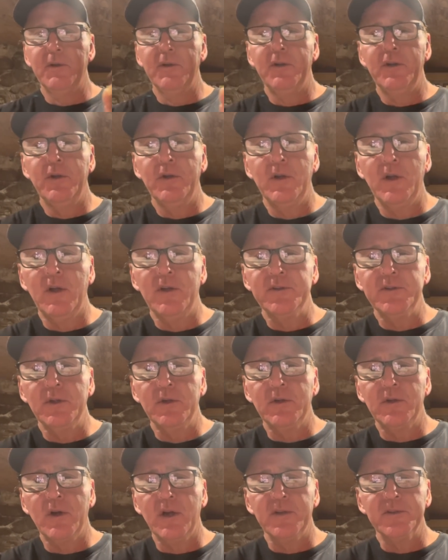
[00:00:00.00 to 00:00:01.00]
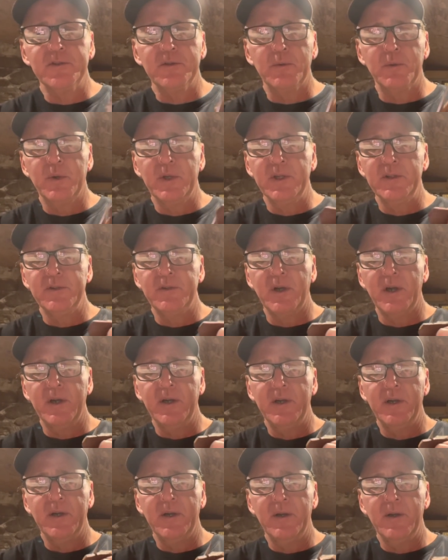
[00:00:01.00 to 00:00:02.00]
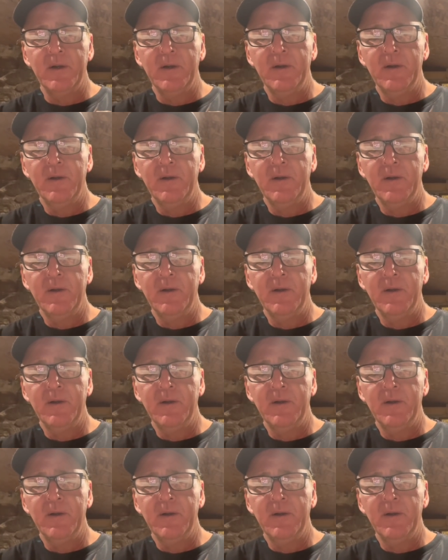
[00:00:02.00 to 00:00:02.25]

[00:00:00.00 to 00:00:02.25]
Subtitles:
to do it also across the ridge right here.